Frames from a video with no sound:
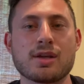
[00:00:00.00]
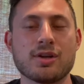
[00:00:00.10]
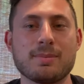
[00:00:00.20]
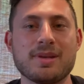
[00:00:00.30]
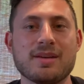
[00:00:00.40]
going
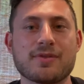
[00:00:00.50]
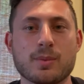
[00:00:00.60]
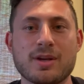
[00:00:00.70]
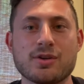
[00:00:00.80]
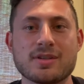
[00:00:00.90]
to be for
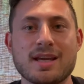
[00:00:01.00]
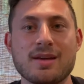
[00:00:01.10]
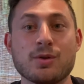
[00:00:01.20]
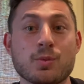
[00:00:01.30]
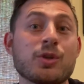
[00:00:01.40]
when you're ta-
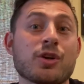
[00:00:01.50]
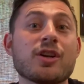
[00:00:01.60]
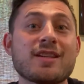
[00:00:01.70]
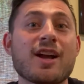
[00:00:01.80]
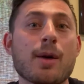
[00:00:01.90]
you're going
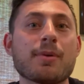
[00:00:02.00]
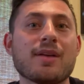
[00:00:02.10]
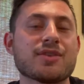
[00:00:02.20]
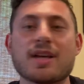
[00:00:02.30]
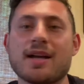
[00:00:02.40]
to take upper
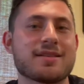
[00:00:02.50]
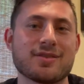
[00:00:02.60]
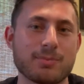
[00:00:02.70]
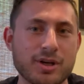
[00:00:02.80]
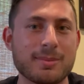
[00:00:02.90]
level sciences
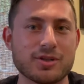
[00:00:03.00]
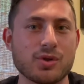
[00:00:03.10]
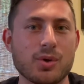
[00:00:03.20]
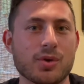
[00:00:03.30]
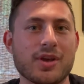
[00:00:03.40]
pretty much
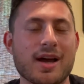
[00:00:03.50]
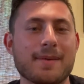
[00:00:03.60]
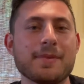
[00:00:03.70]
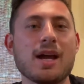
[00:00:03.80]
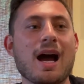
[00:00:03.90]
the whole time.